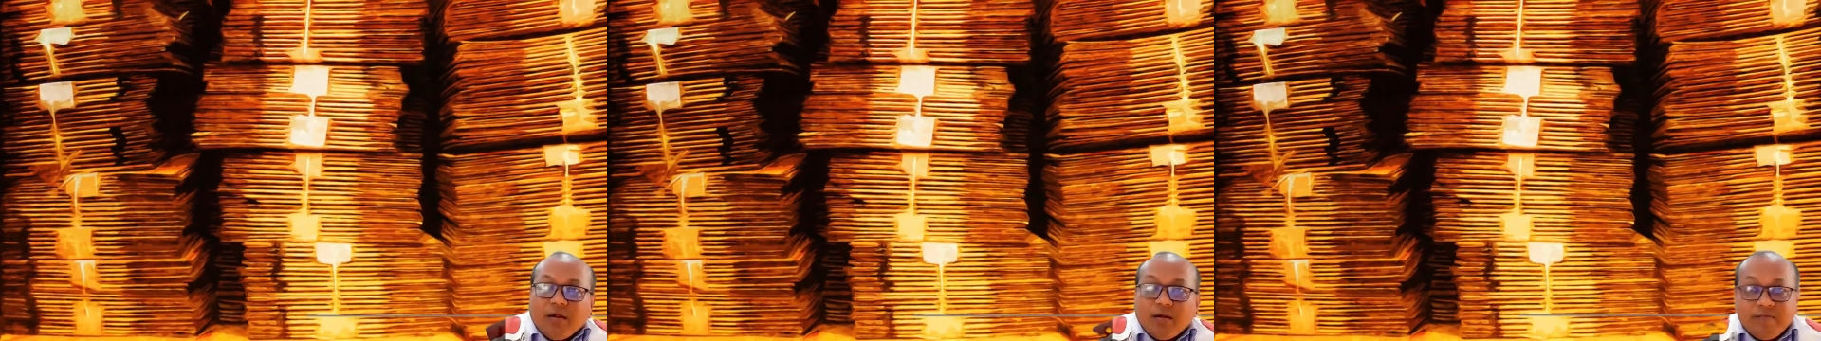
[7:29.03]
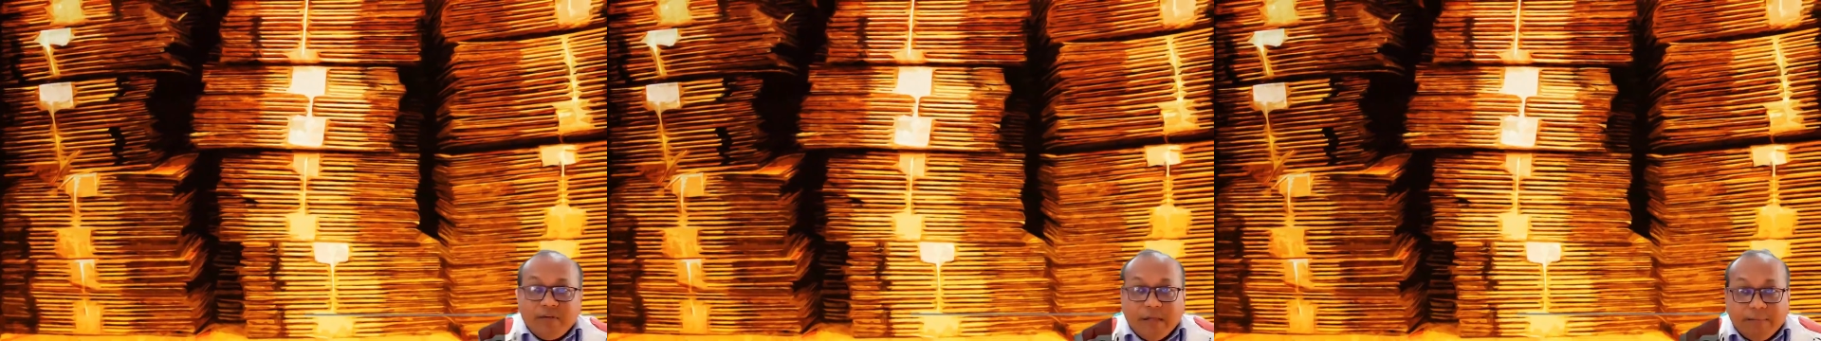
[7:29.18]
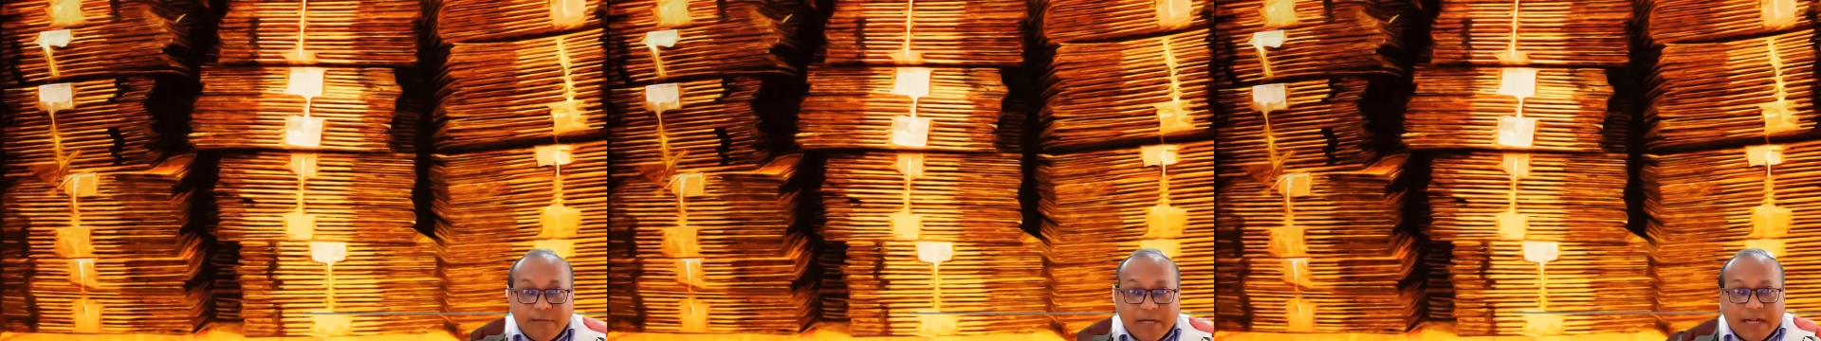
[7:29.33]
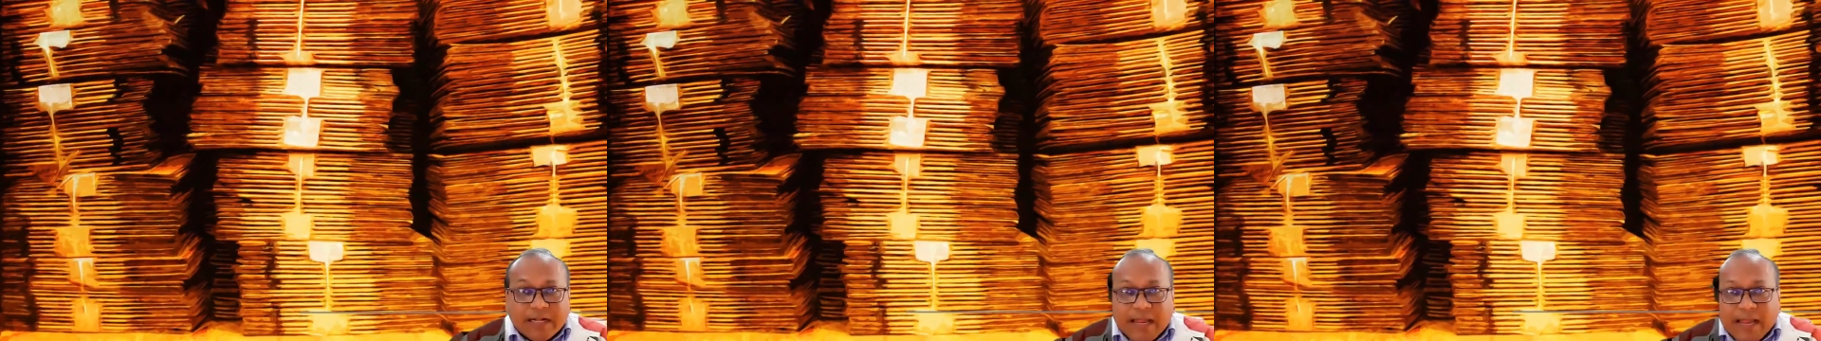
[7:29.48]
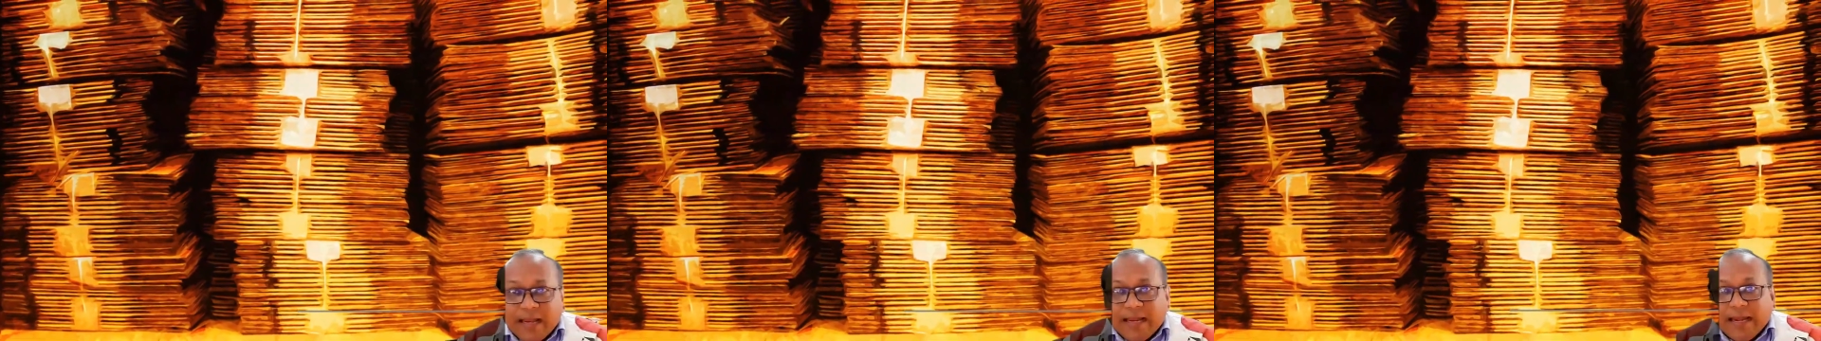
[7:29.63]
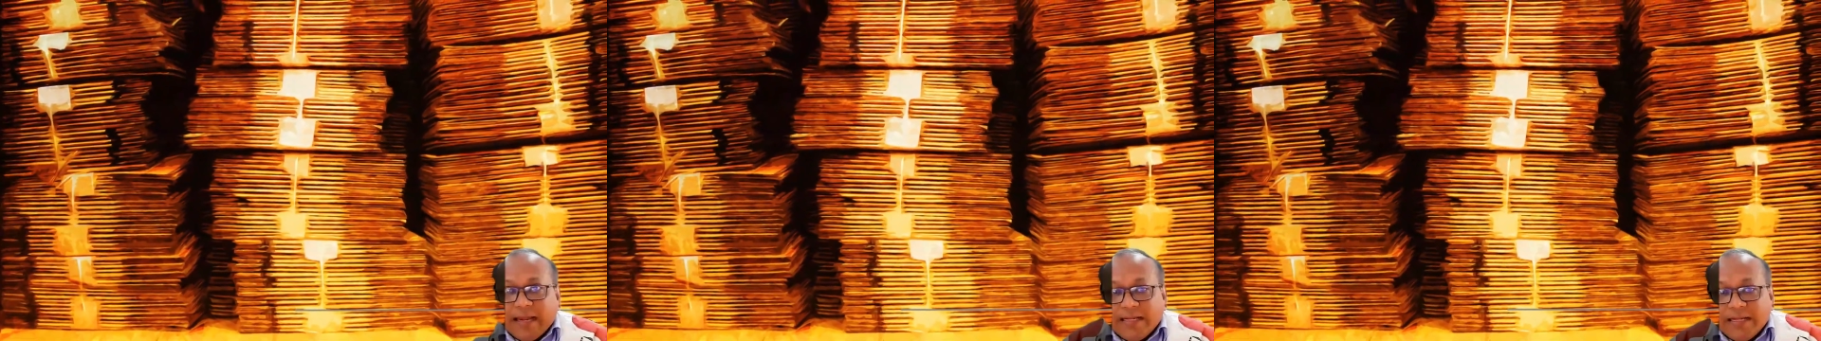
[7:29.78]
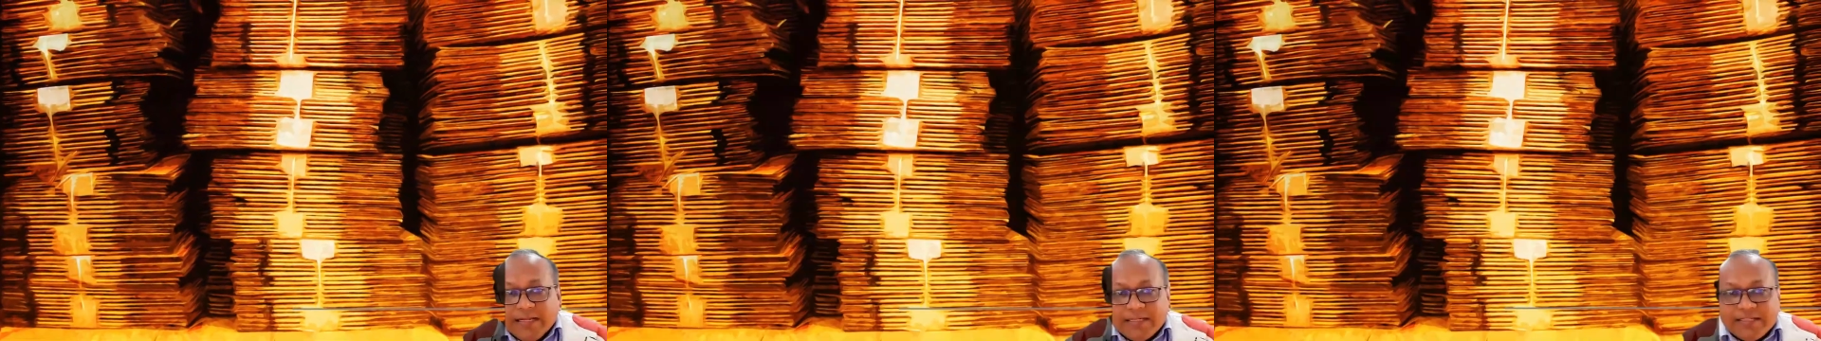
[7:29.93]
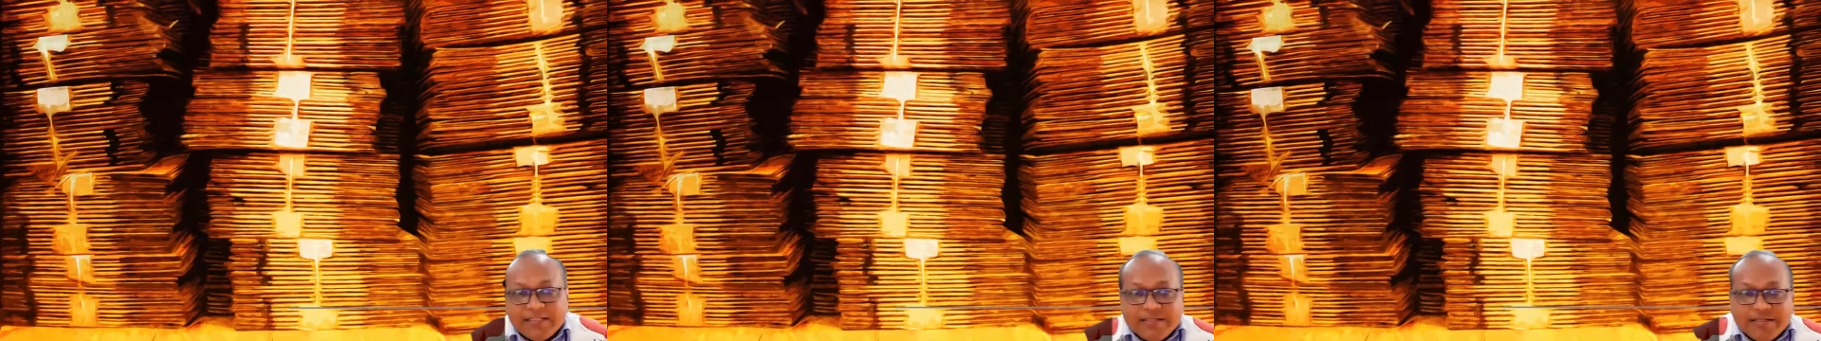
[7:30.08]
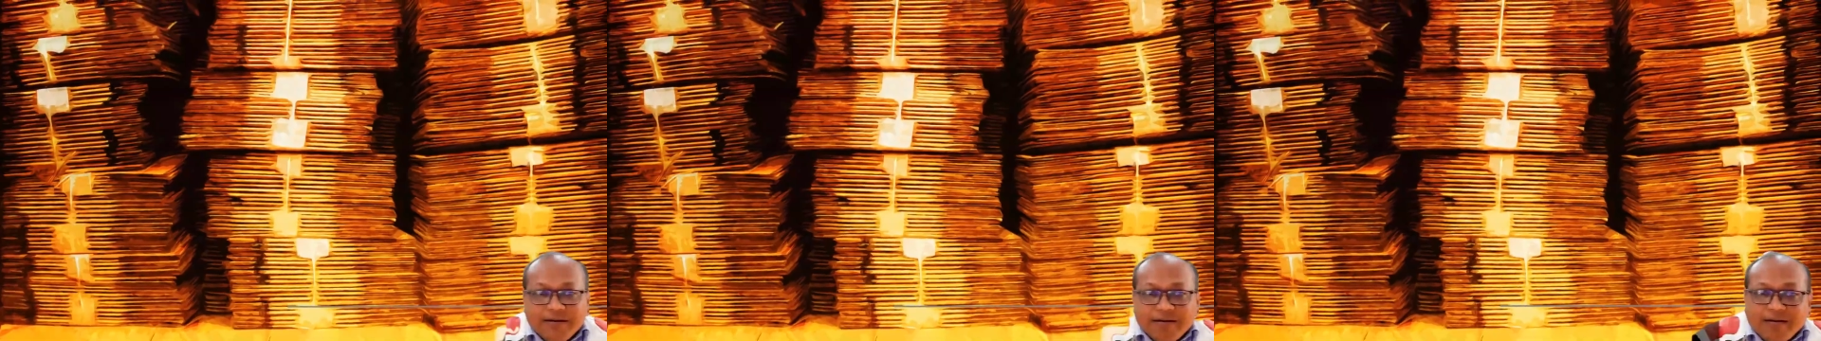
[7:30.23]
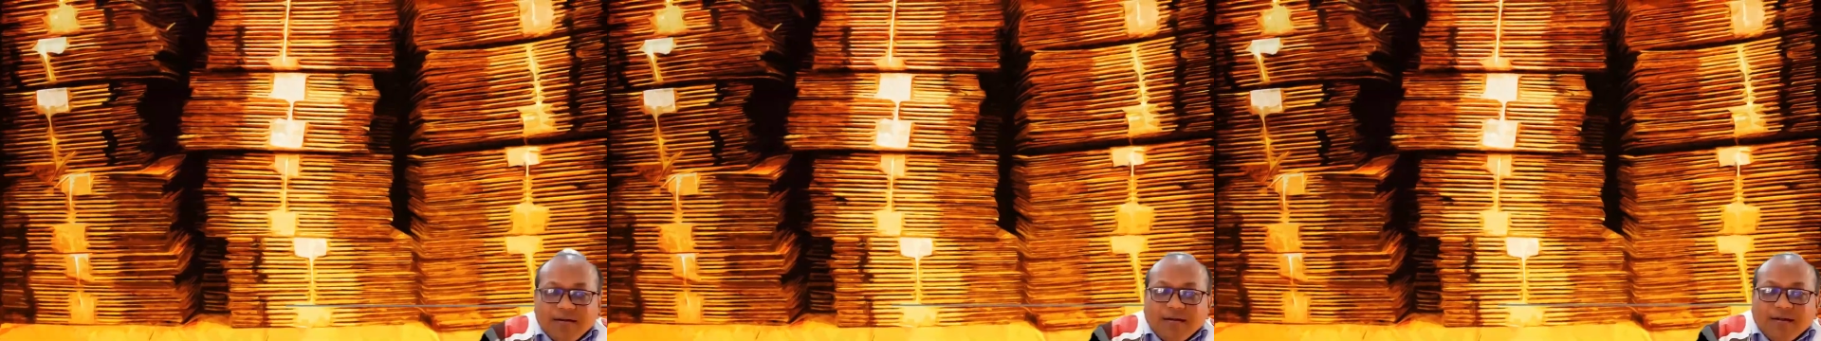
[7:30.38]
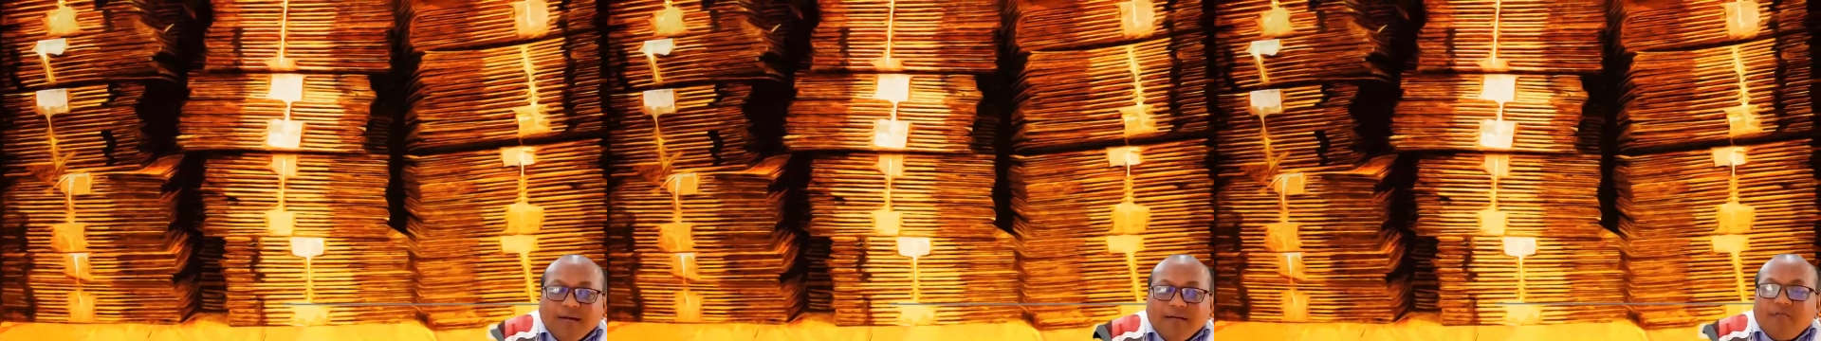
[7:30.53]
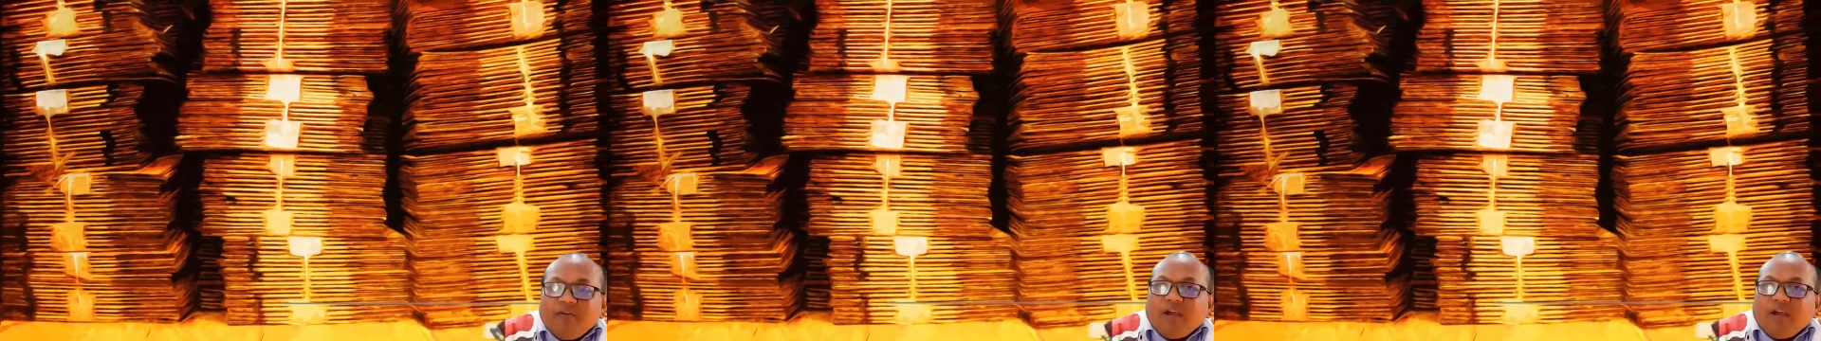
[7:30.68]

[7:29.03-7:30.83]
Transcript: we have data analytics, we